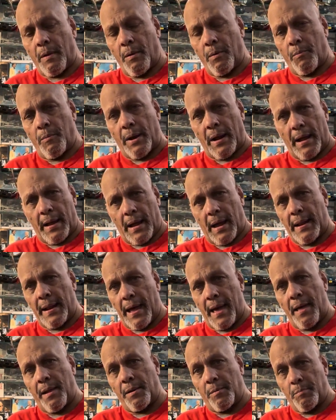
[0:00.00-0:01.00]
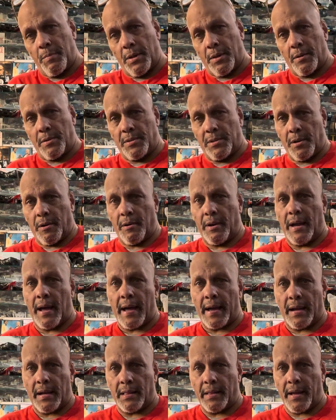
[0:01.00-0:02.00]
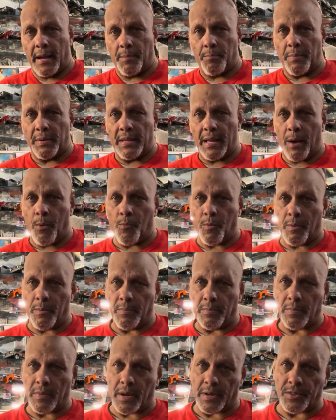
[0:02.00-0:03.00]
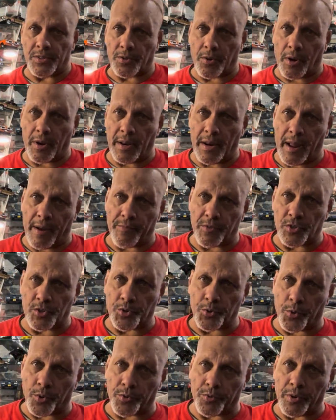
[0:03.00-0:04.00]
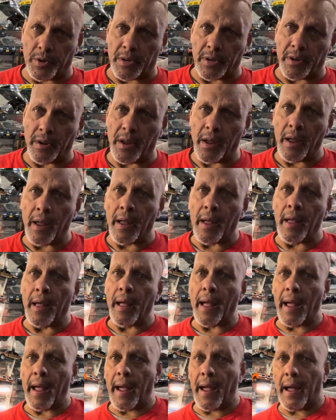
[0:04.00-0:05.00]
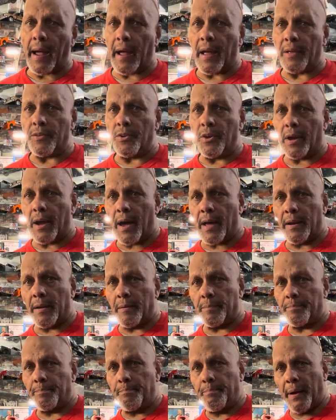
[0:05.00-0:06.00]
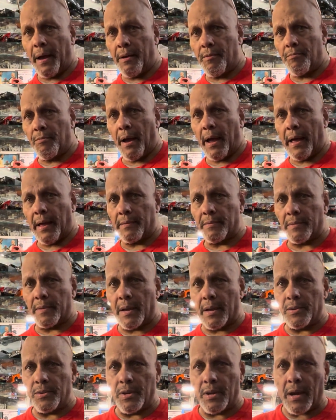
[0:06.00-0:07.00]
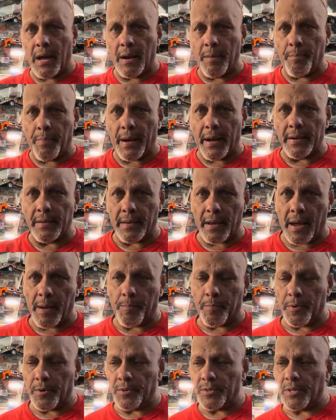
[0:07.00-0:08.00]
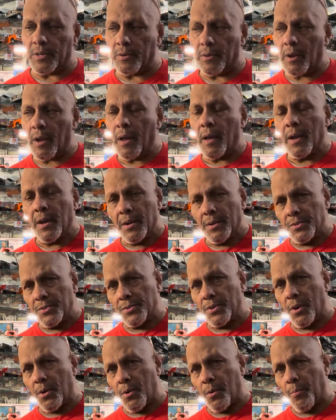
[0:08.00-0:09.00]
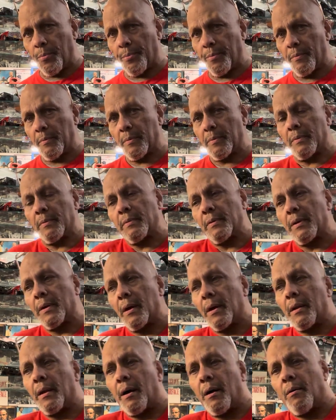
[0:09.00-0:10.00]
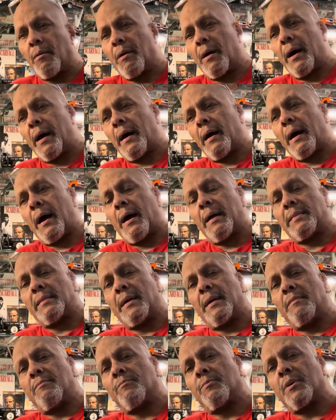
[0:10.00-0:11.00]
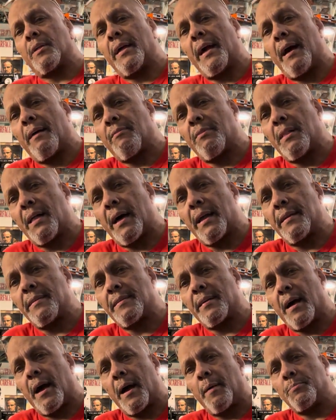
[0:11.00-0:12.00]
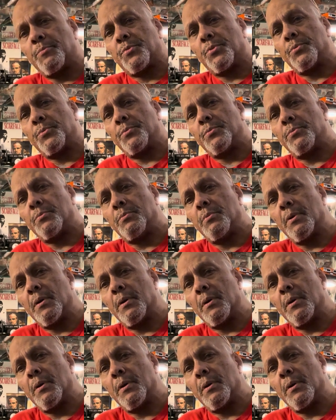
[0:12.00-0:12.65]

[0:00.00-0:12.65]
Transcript: when I got out of the military, I collect. But then when I started having children, and you got to pay rent, and you got to buy diapers, and so I didn't really have a lot of time to